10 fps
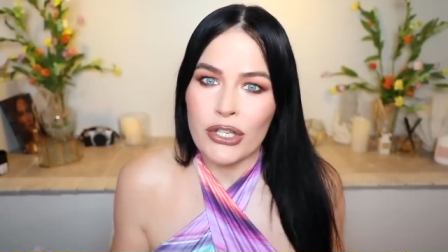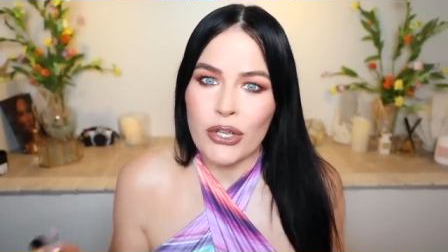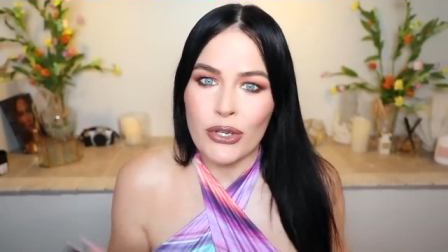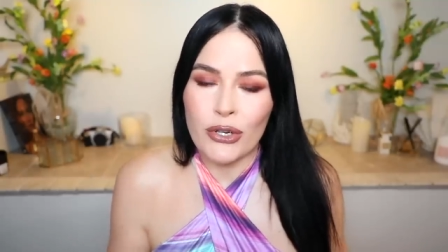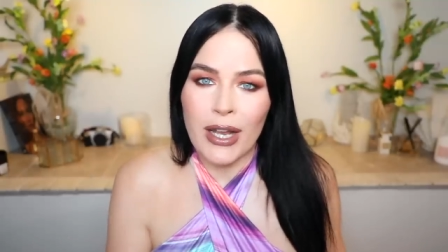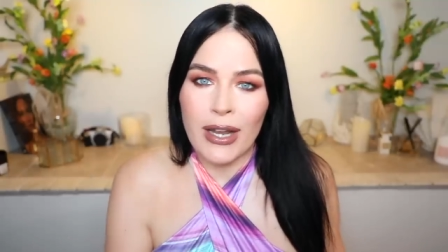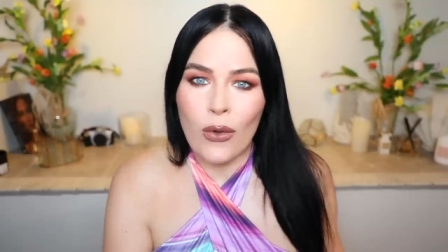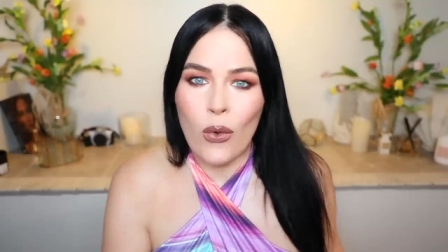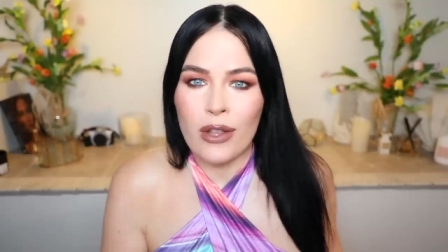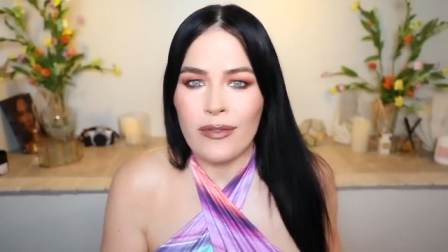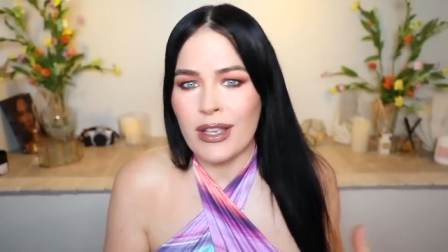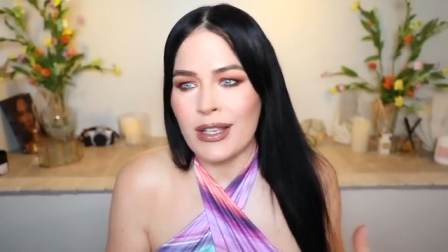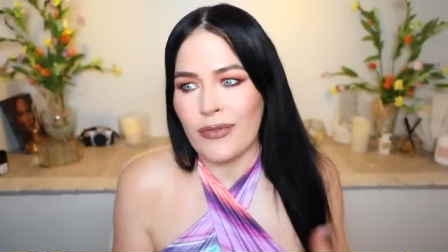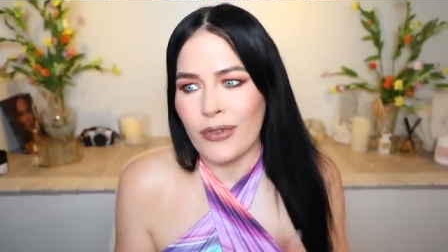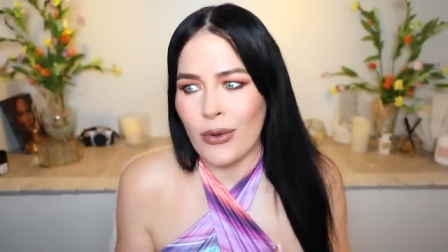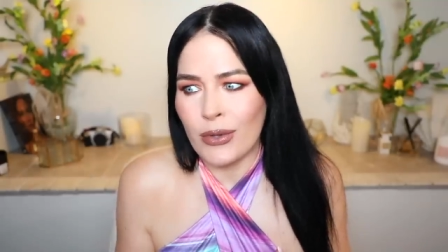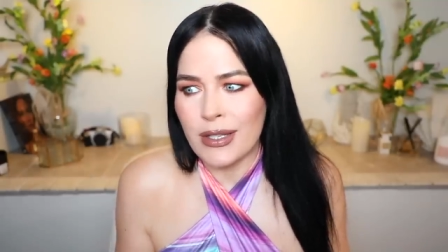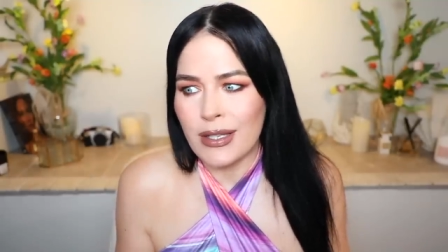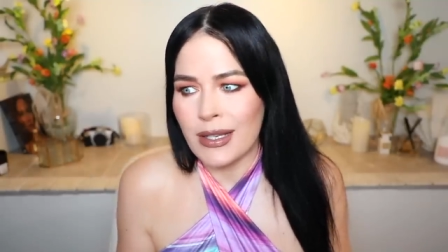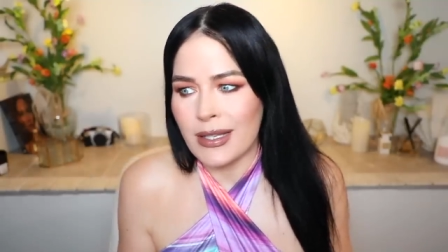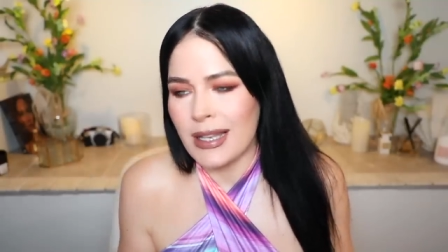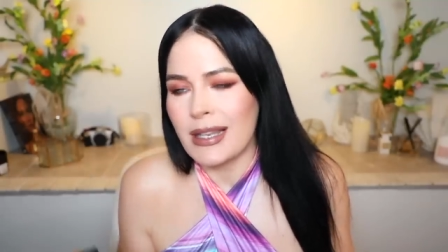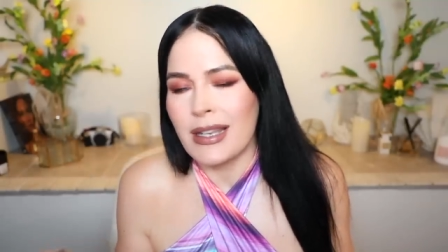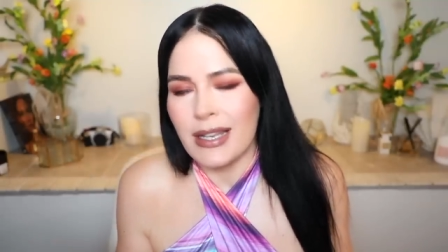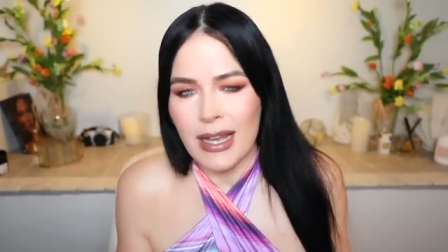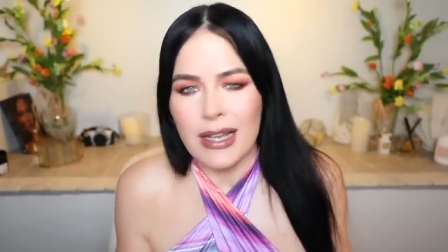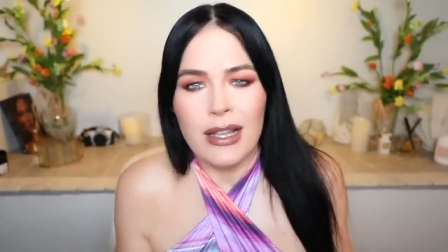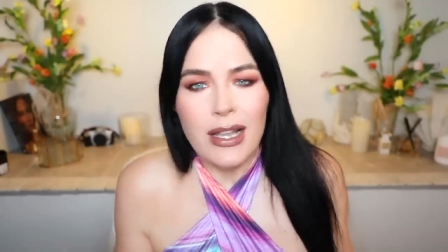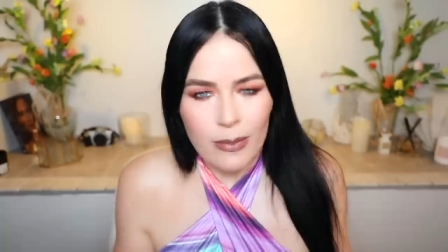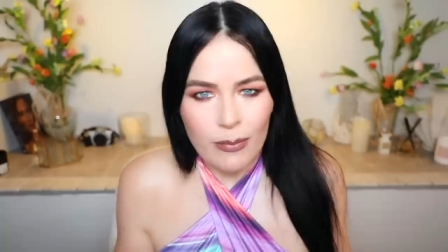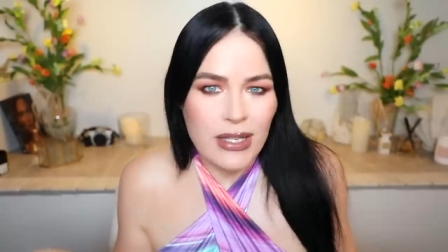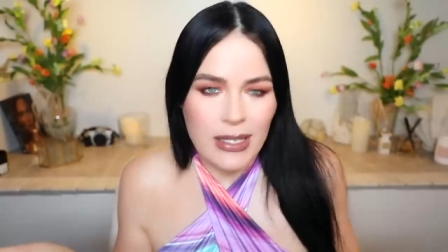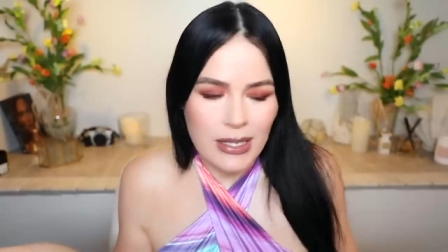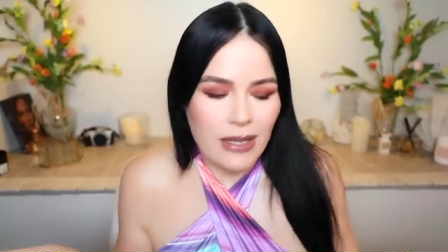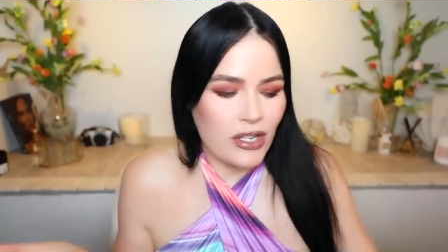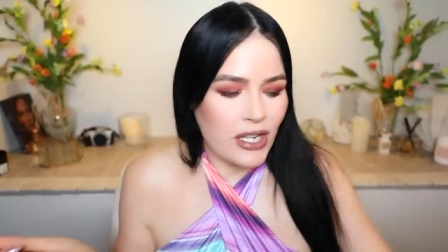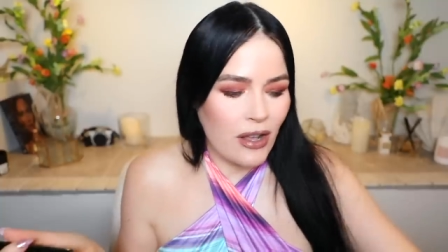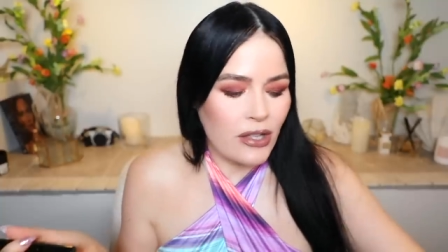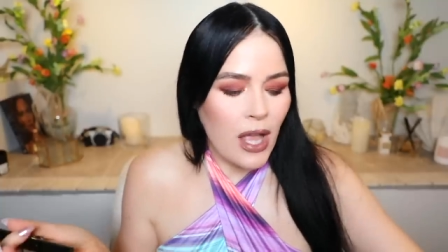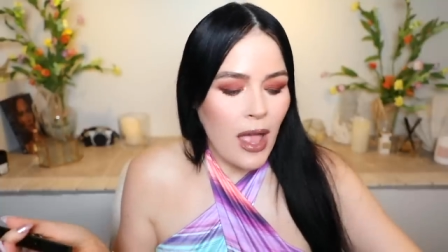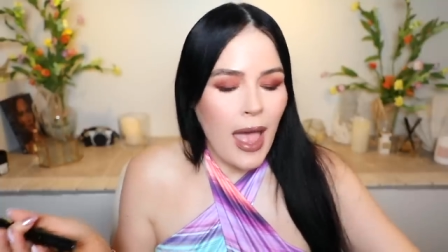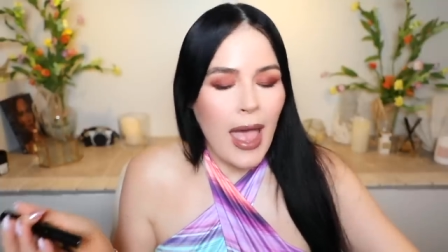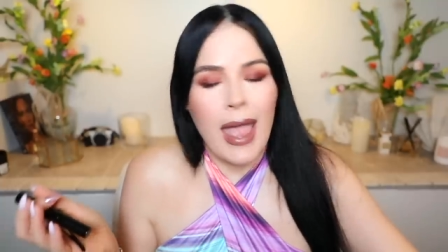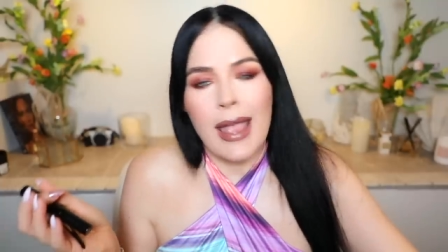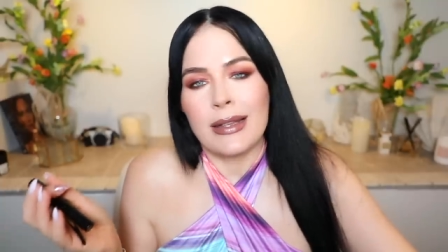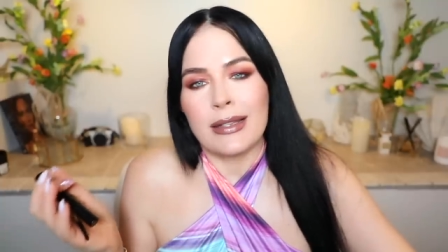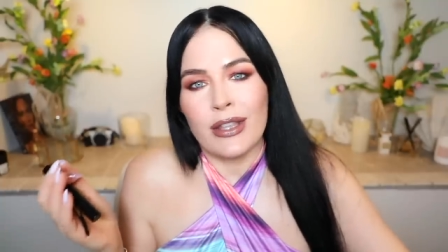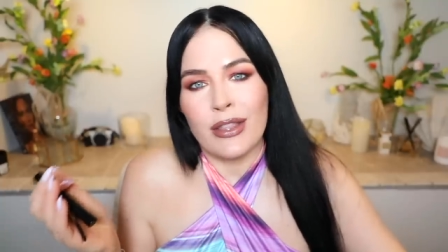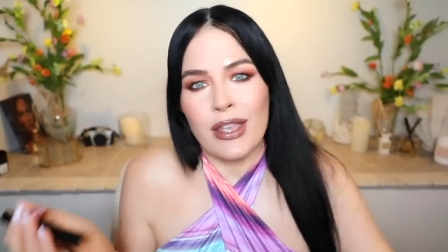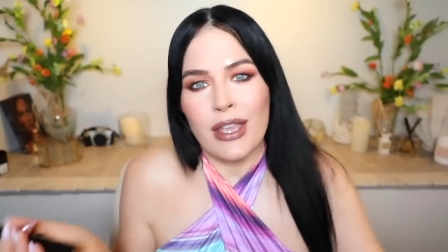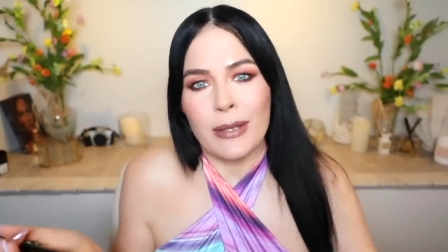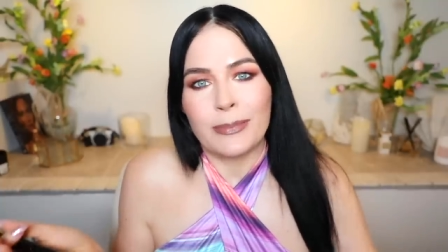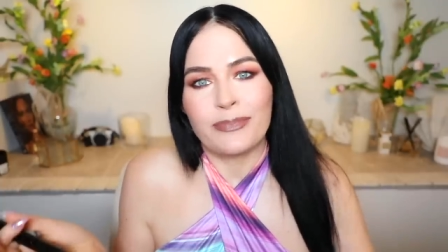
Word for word: So you're getting all of this for only $16.98, basically $17. And the